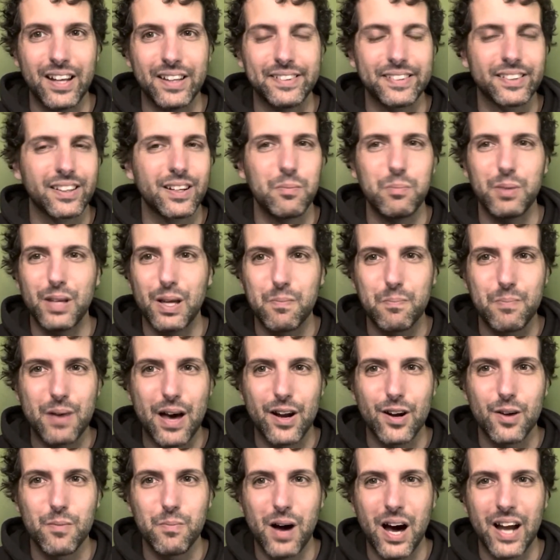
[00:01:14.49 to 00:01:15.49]
It's going to be a
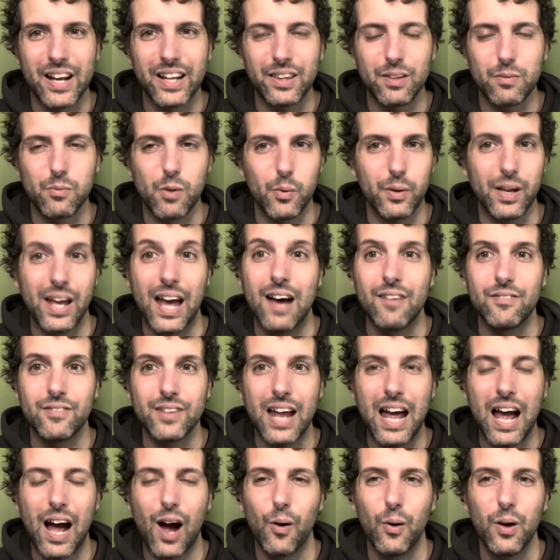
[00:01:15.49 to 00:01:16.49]
better body than what we have
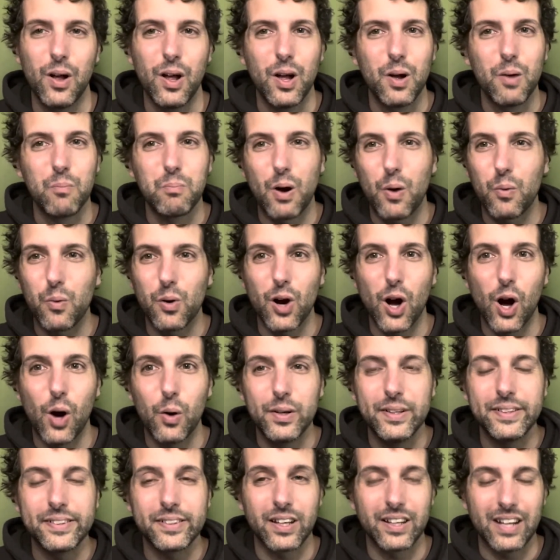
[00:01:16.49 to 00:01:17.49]
now, but we're
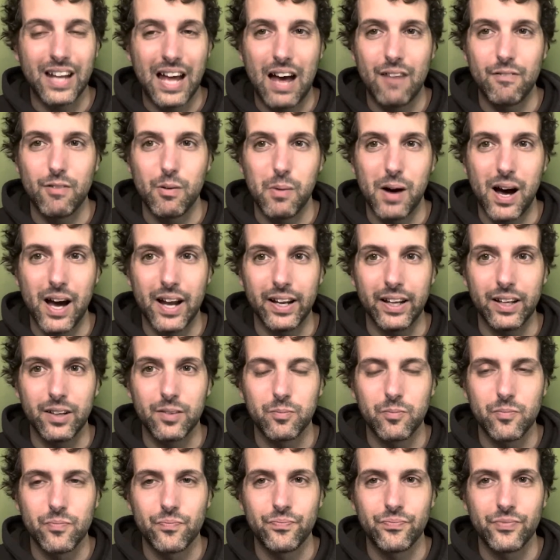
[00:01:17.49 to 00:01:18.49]
always going to have a body.
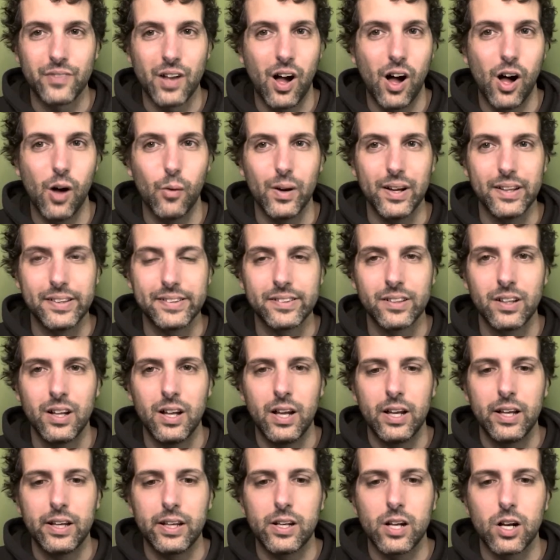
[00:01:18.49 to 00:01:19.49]
Always.
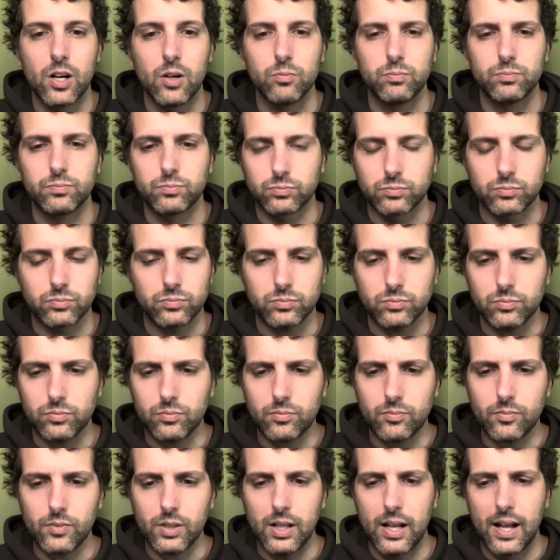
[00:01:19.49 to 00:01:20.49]
You know,
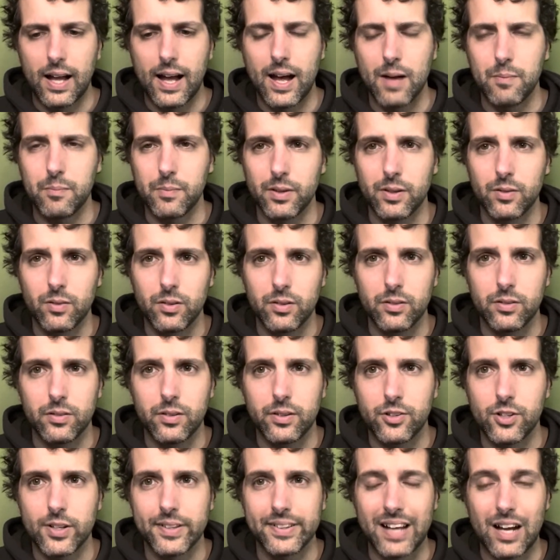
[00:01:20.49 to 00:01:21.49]
um,
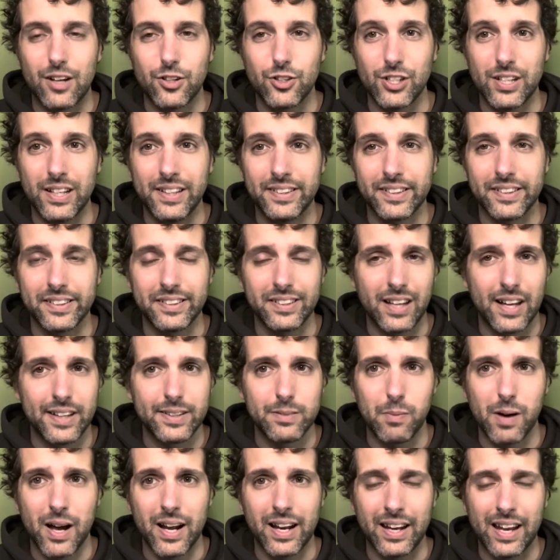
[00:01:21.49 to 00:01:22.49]
just how Jesus, he has a
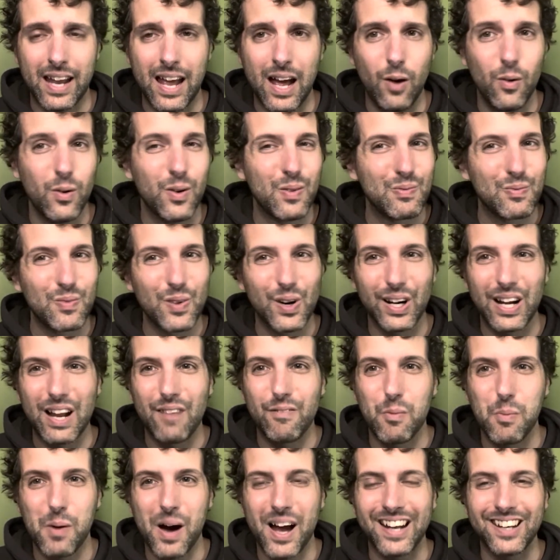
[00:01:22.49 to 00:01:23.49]
body now, we're going to have
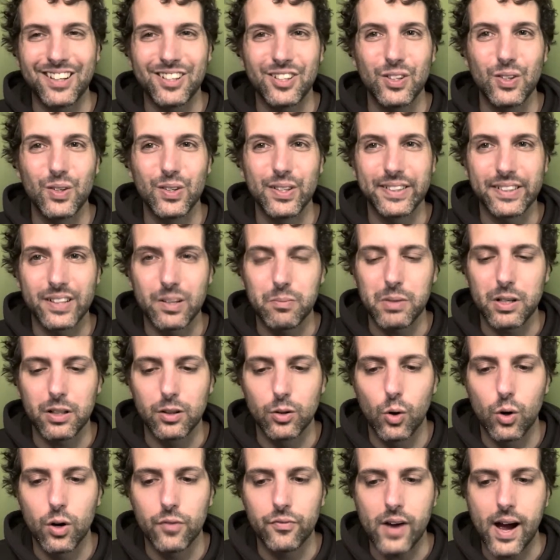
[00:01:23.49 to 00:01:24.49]
a body too, and it's going to be
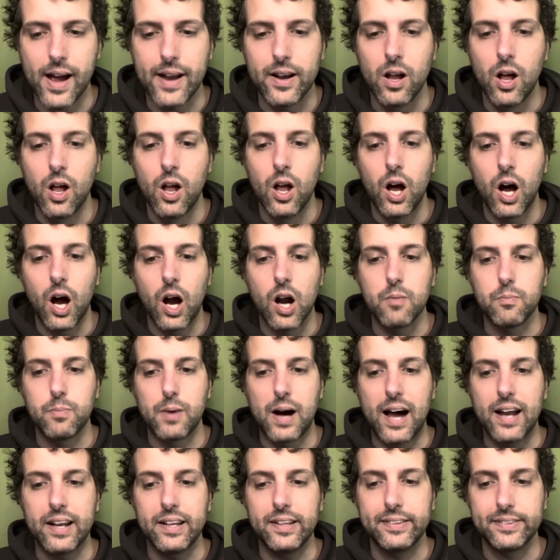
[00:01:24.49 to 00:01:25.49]
glorified. Our
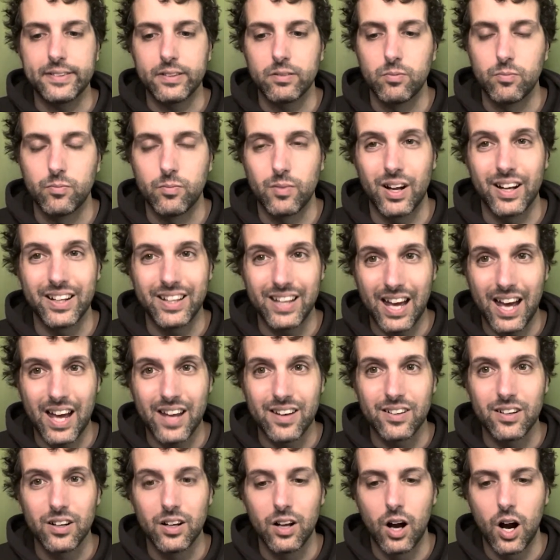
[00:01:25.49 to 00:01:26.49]
bodies,
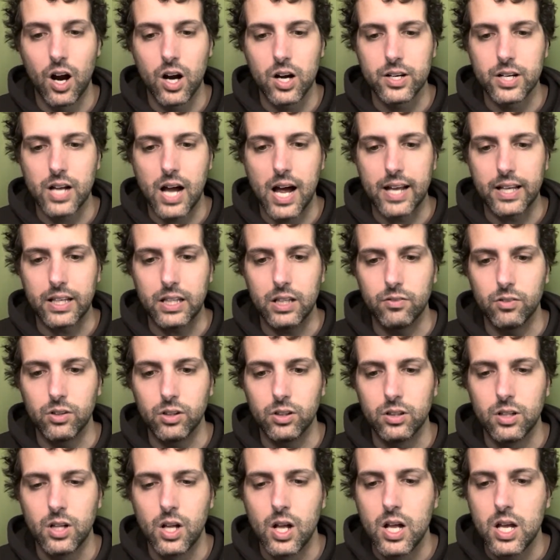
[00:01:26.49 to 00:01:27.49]
again, are not evil.
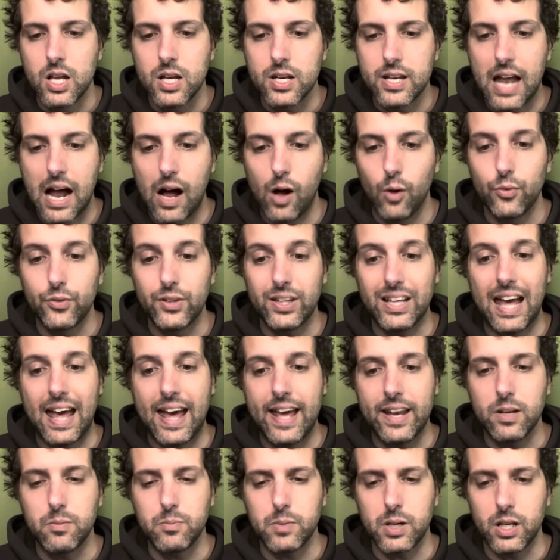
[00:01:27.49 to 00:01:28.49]
Now, the
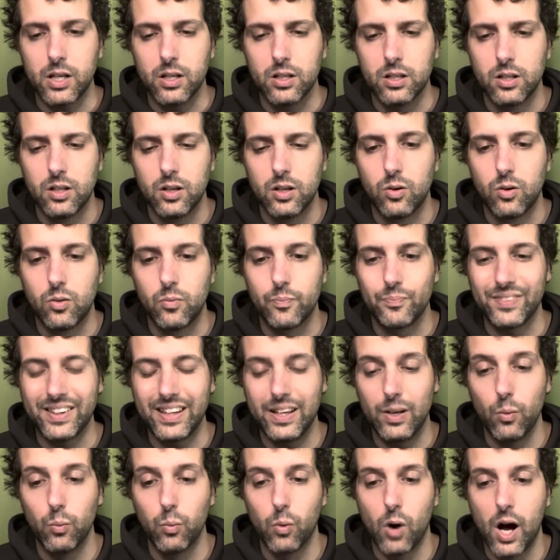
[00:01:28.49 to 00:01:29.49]
enemy,
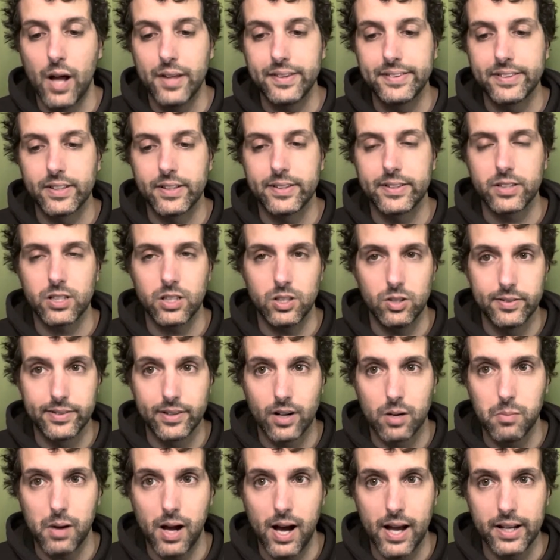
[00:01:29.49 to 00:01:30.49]
he wants us to use
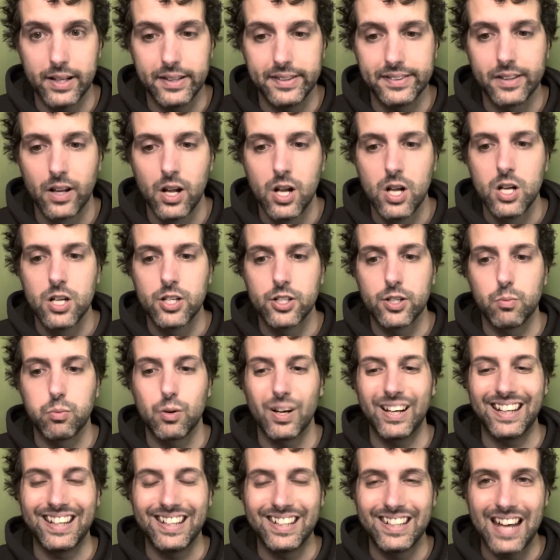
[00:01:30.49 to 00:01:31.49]
our bodies to
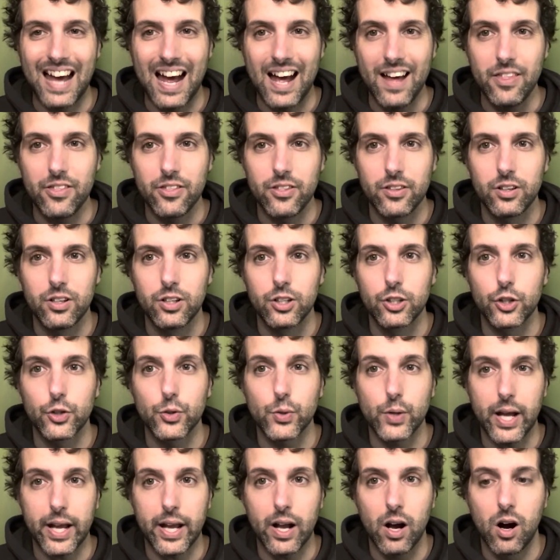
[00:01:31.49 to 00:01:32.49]
bring death,
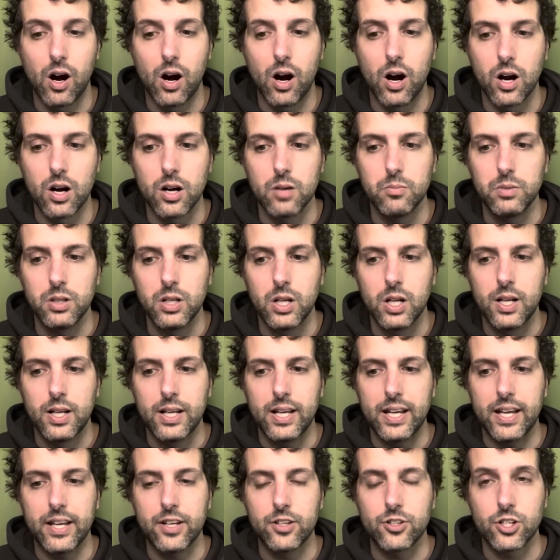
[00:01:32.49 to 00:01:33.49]
create harm,
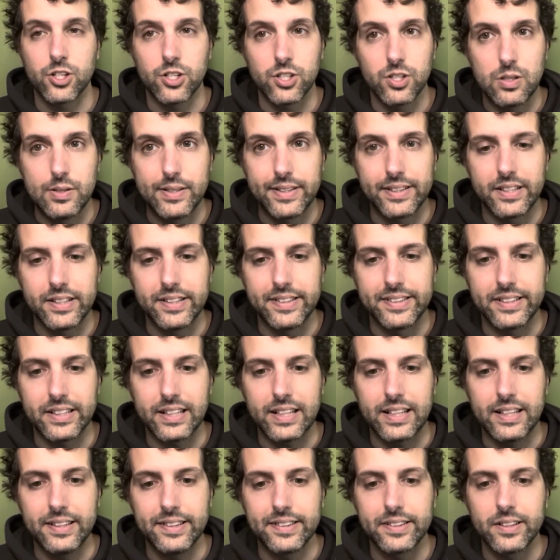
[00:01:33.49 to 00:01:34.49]
introduce
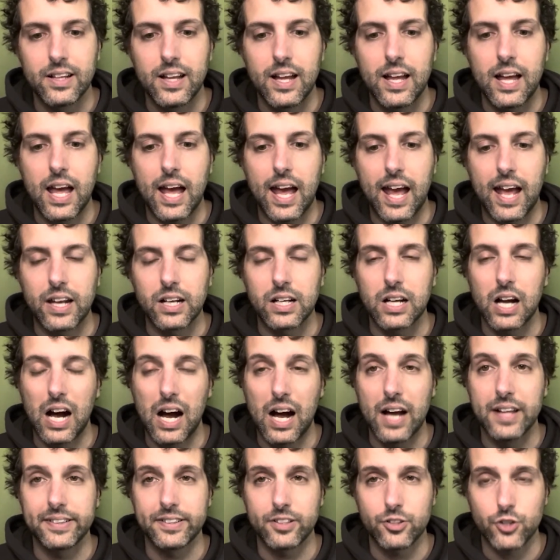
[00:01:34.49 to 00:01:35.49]
disease, and
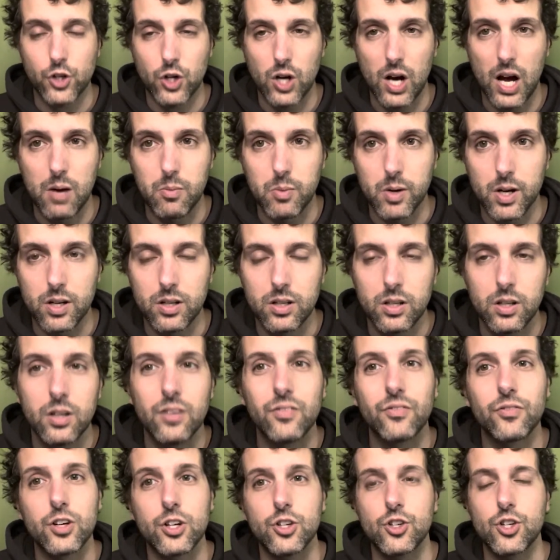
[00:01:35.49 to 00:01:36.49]
cause trauma
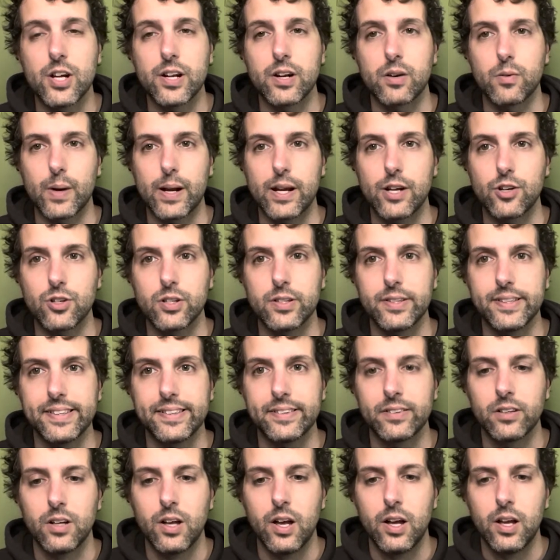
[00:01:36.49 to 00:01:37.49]
for generations.
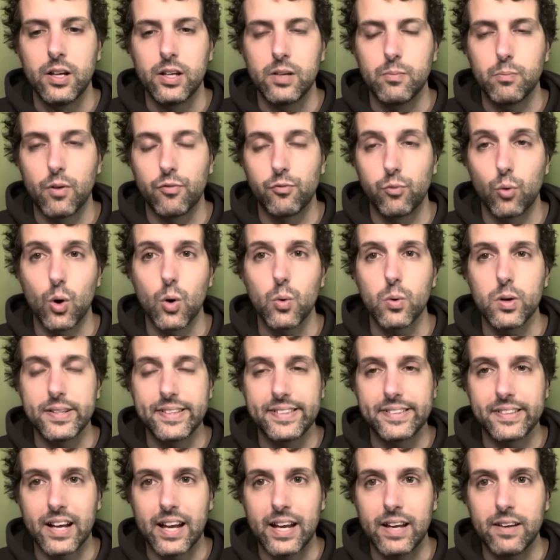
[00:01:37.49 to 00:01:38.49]
Before we're
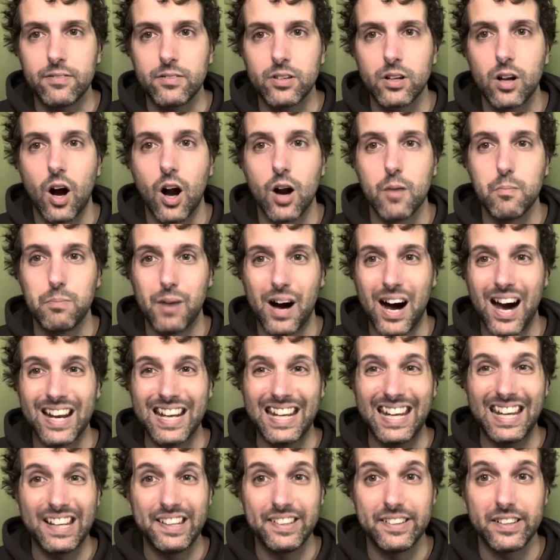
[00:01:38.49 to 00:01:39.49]
saved, our
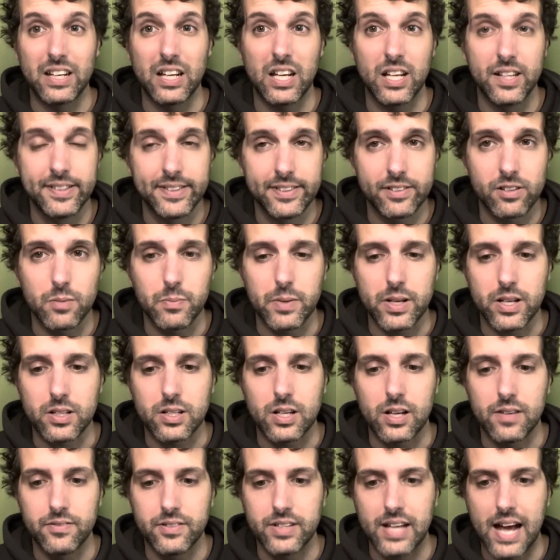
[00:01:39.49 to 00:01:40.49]
body is an instrument
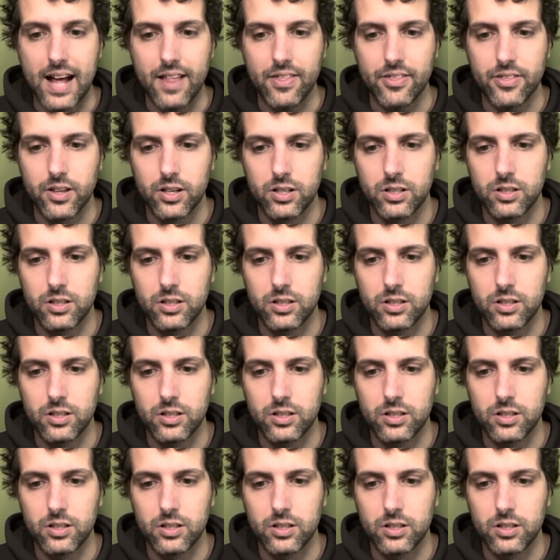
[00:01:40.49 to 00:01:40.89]
of death.